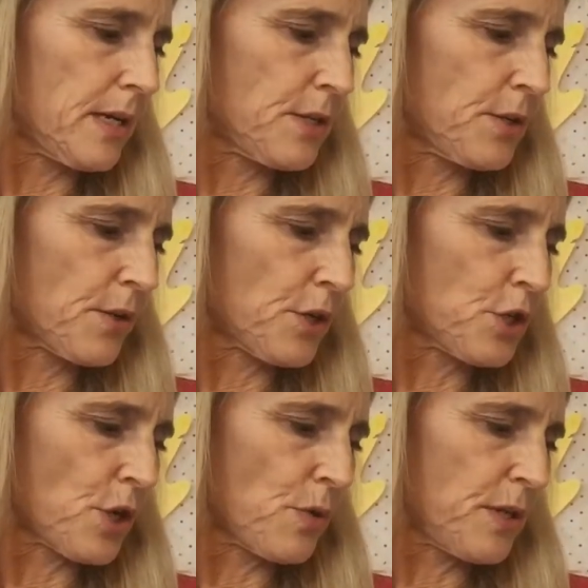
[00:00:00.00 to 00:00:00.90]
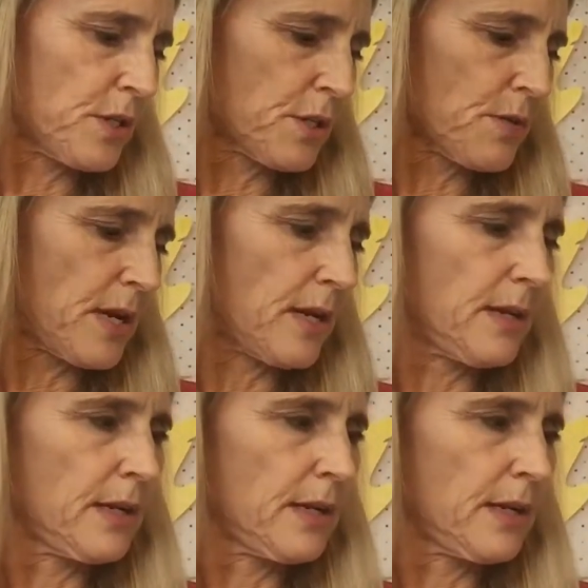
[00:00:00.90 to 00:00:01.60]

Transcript: is you're gonna show is 3.